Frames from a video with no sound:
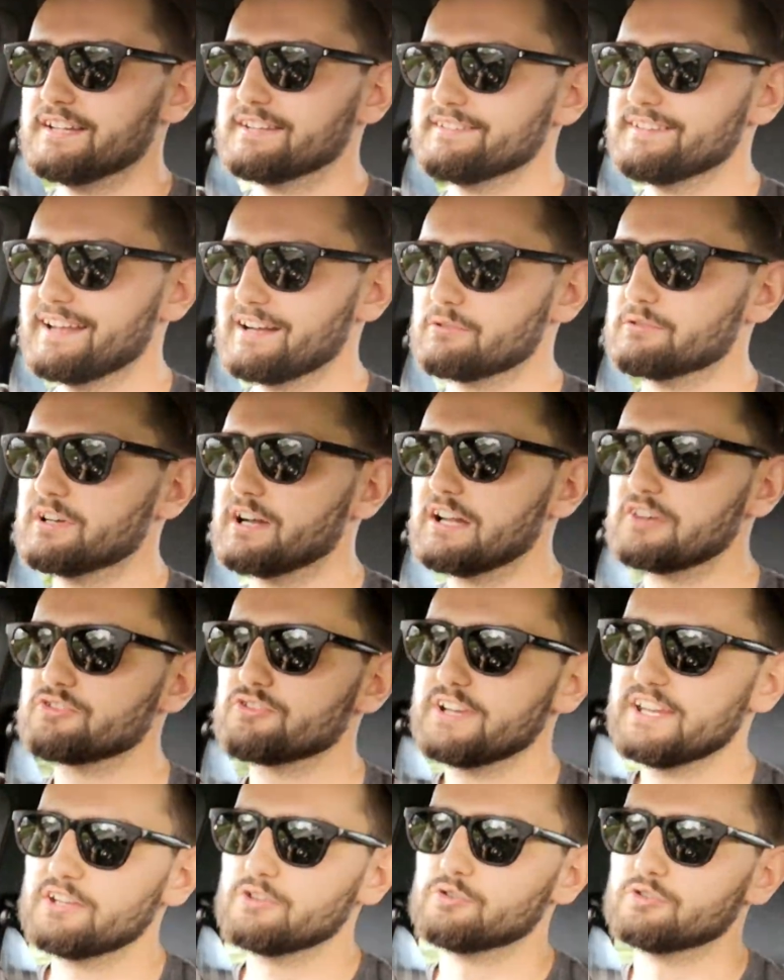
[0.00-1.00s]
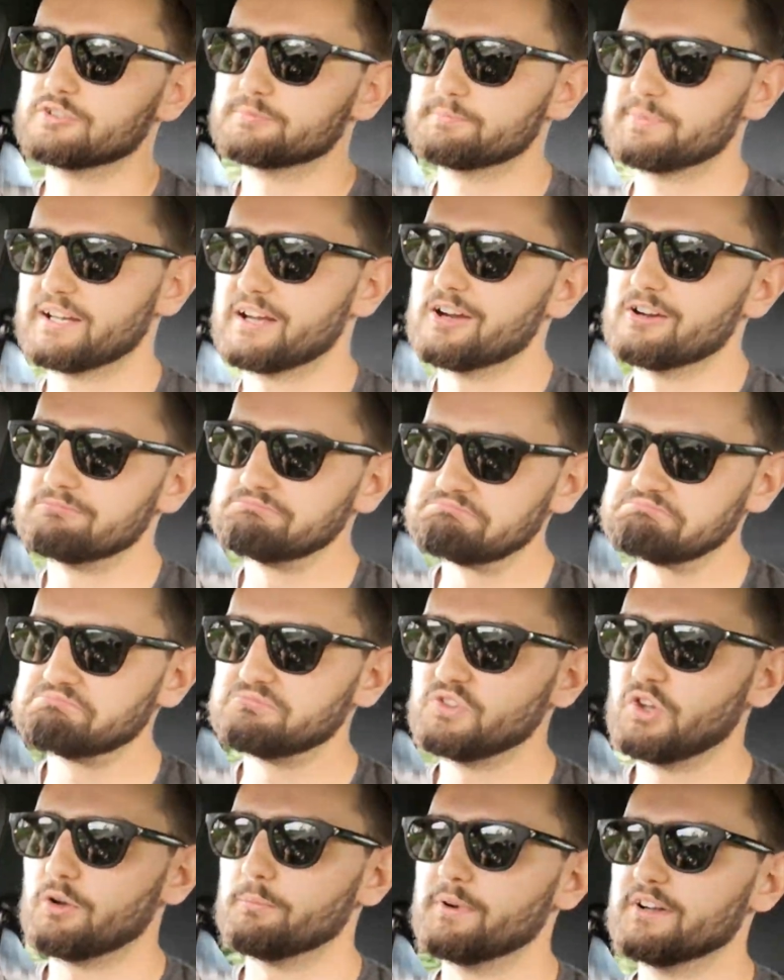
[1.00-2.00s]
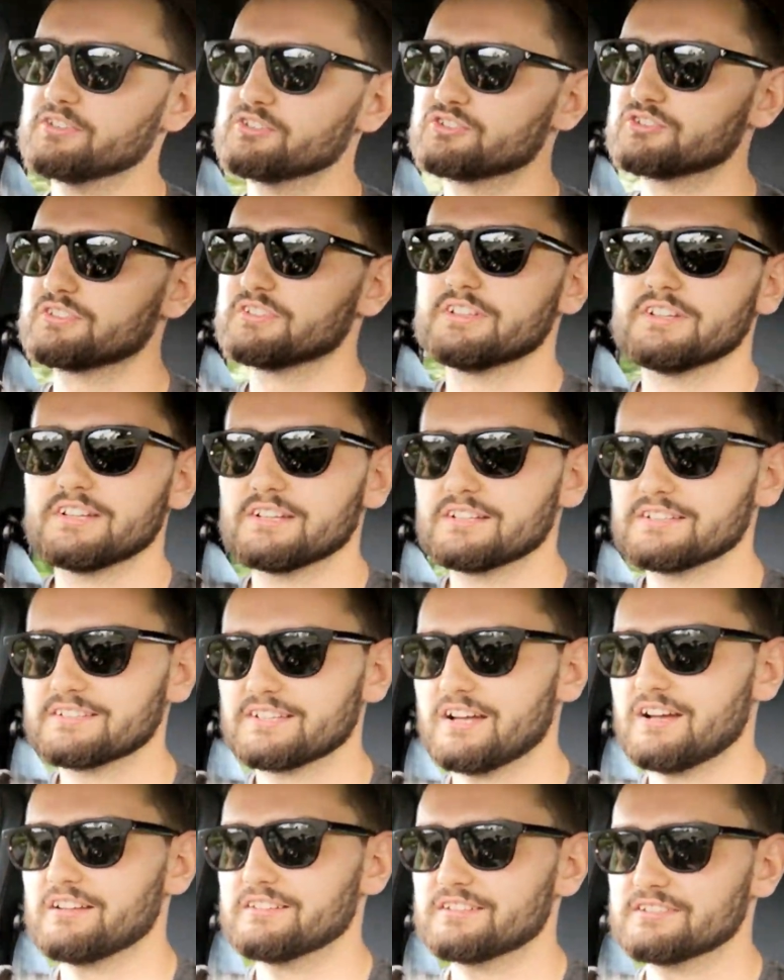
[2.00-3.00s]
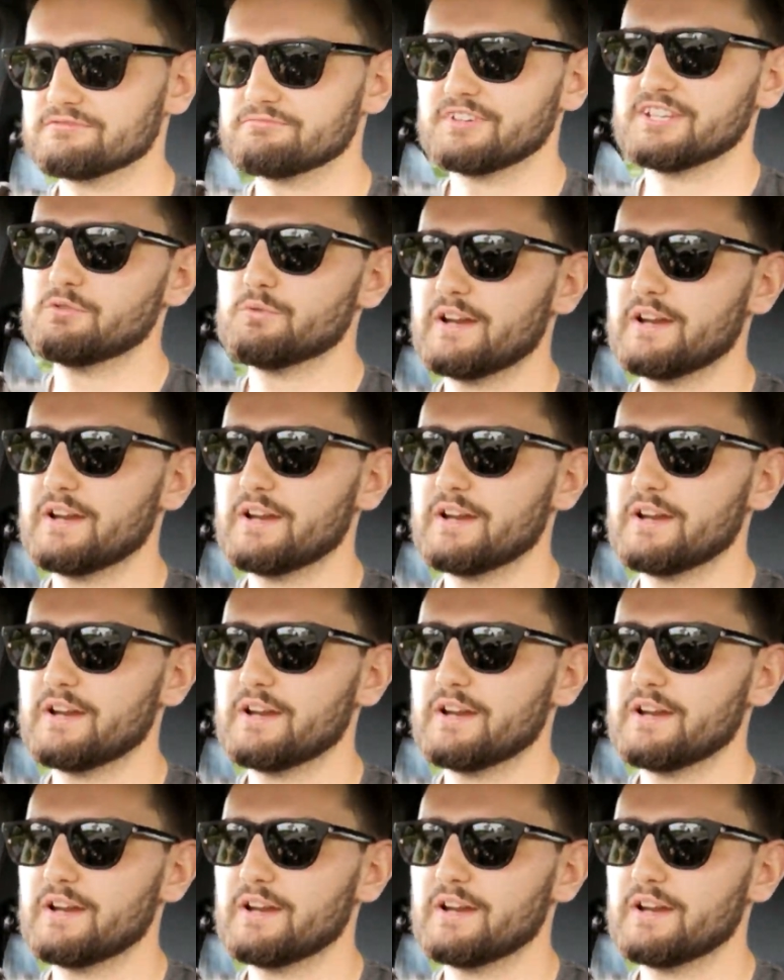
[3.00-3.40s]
Now, 180 horsepower, not much. Car doesn't really weigh